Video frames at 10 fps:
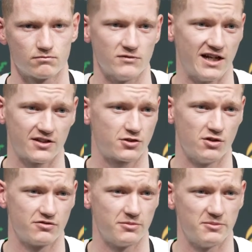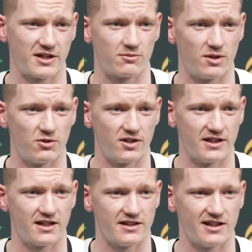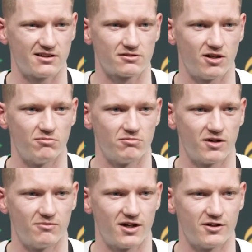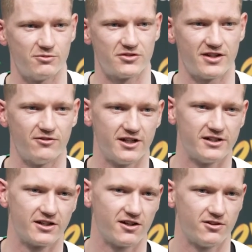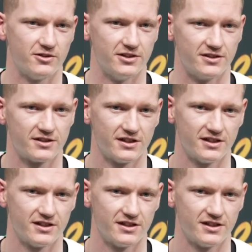No, it's gone from the back of my mind now, yeah. I'm 100% ready to go, and,